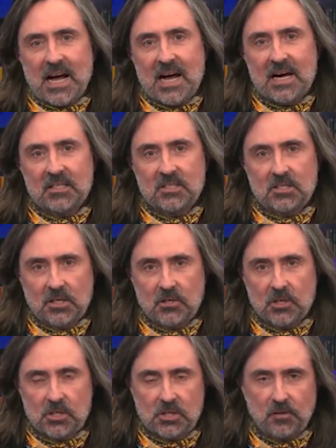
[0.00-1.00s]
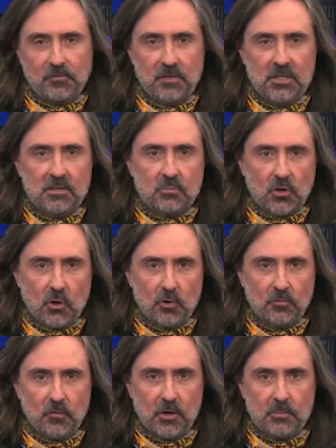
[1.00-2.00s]
Act to crush the Freedom
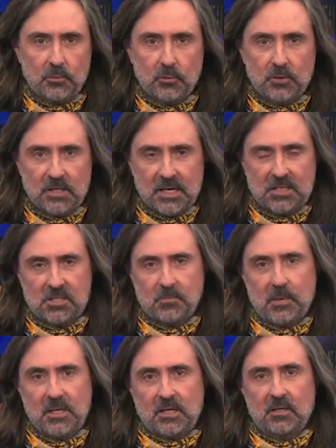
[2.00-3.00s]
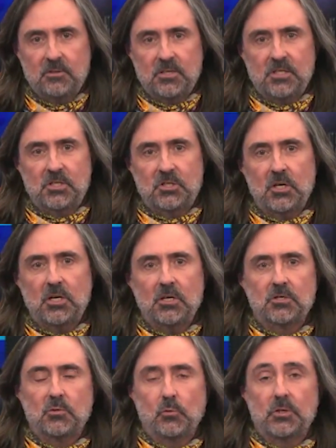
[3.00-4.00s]
Convoy protests by the country's
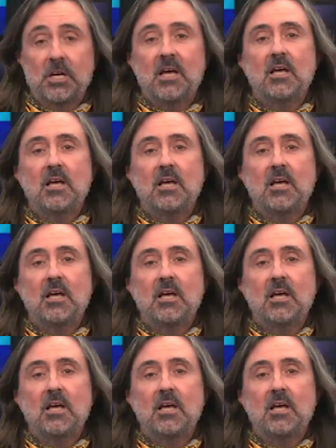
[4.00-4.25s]
truckers was